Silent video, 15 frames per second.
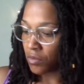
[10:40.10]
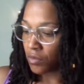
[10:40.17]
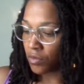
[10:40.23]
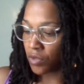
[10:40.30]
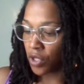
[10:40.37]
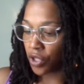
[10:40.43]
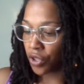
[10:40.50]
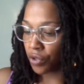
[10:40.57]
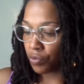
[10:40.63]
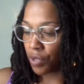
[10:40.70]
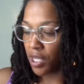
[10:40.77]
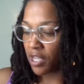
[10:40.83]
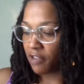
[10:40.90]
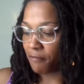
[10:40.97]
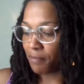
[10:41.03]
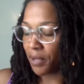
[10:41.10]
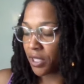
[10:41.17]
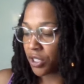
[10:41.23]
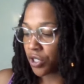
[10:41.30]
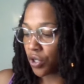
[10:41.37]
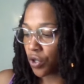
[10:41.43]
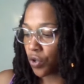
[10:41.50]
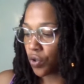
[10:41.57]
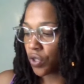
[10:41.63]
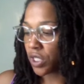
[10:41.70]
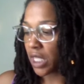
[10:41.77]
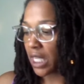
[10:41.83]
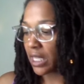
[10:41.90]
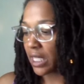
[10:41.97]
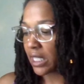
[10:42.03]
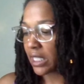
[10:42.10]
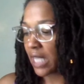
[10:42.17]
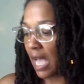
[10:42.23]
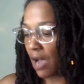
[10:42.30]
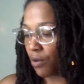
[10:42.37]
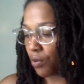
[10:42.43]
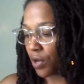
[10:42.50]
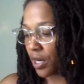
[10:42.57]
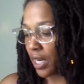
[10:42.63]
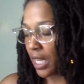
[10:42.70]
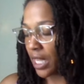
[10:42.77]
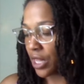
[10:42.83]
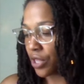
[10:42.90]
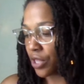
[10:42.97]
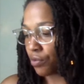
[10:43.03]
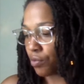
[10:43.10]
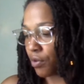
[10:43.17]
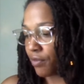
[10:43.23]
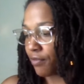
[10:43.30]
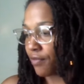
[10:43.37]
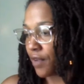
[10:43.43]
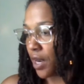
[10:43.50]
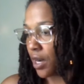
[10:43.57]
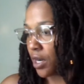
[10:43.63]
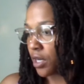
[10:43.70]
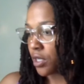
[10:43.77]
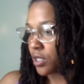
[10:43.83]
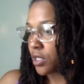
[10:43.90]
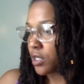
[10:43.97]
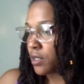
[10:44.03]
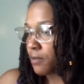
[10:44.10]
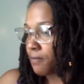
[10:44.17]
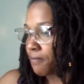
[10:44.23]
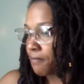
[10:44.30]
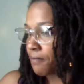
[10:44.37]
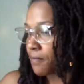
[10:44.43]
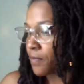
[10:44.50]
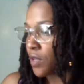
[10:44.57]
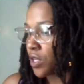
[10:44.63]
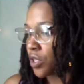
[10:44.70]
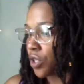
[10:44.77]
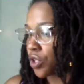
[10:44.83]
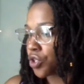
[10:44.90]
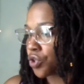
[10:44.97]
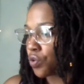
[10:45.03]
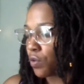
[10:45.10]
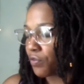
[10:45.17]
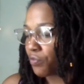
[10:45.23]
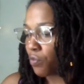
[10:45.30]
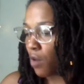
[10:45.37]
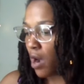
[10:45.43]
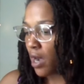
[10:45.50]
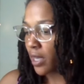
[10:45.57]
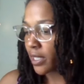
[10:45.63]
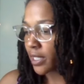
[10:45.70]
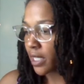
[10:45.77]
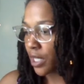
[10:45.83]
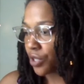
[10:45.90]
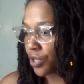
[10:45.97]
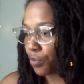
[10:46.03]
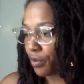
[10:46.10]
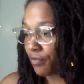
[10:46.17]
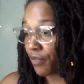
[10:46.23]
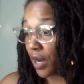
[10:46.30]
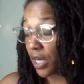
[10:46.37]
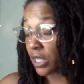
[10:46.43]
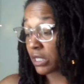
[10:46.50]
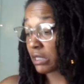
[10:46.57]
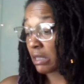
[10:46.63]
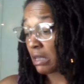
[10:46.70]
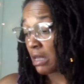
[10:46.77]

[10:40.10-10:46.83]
The three of pentacles and the tower in the reverse. The two of wands in the reverse.